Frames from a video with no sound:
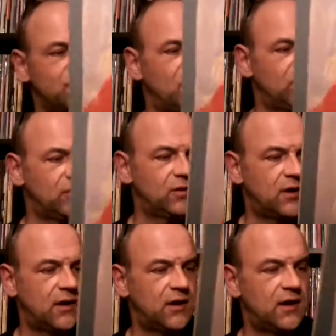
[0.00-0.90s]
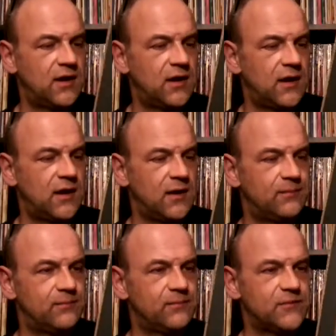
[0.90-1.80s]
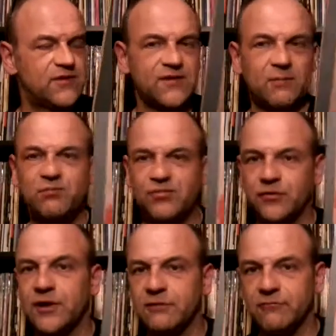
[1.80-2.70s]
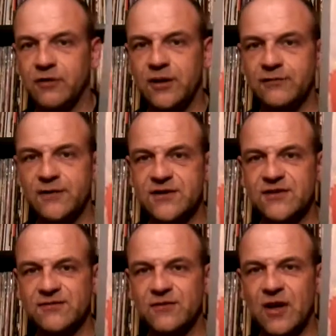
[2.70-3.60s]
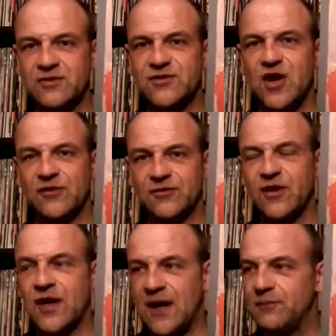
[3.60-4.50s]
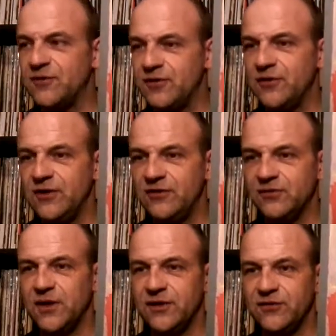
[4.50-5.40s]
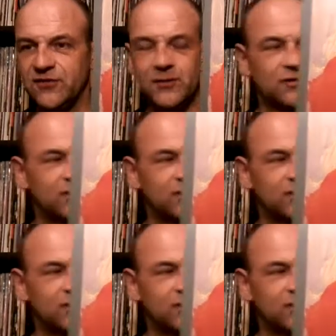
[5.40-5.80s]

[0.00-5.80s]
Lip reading: song. Just a brilliant riff. It just absolutely swings. To be